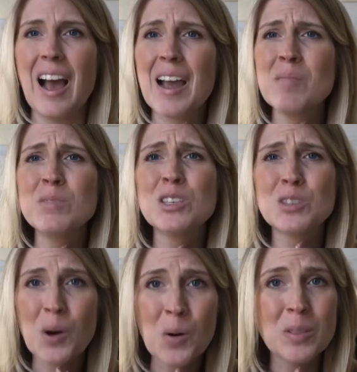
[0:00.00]
I'm
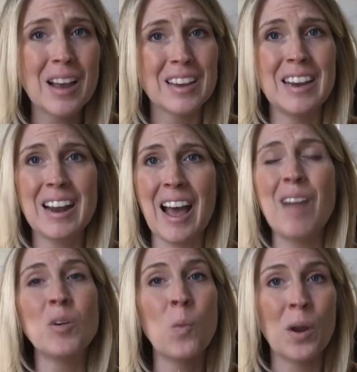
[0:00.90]
so lucky to
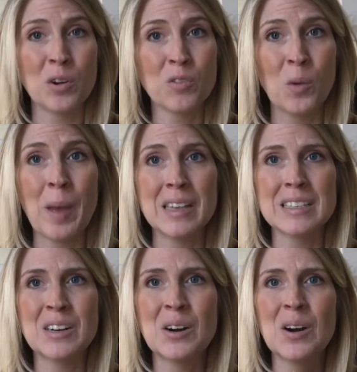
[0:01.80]
have a wonderful pet
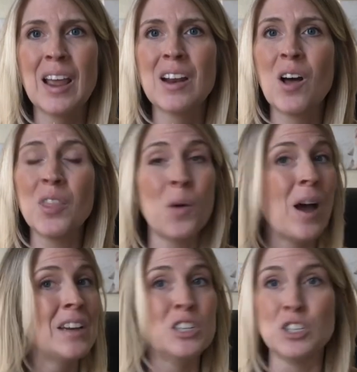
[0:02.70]
sitter and although
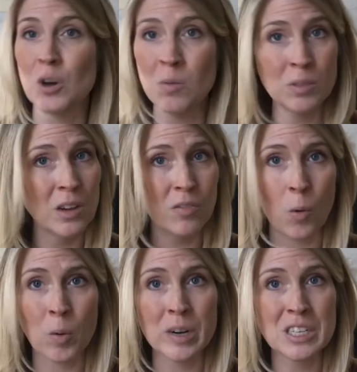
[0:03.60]
I don't look
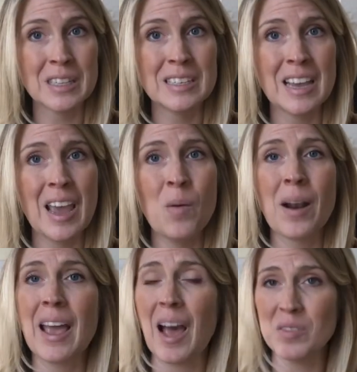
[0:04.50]
forward to the day
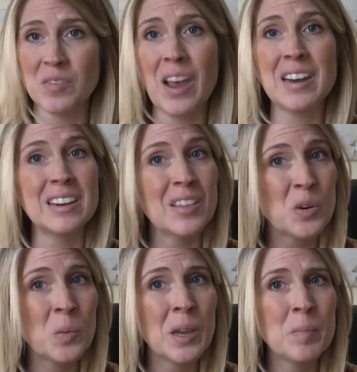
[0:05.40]
when I have to find
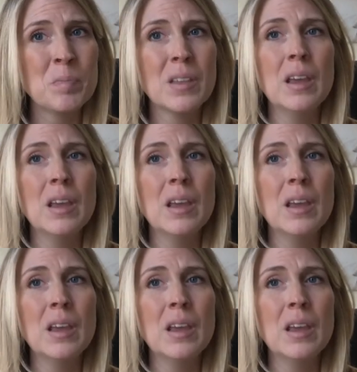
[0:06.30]
another one,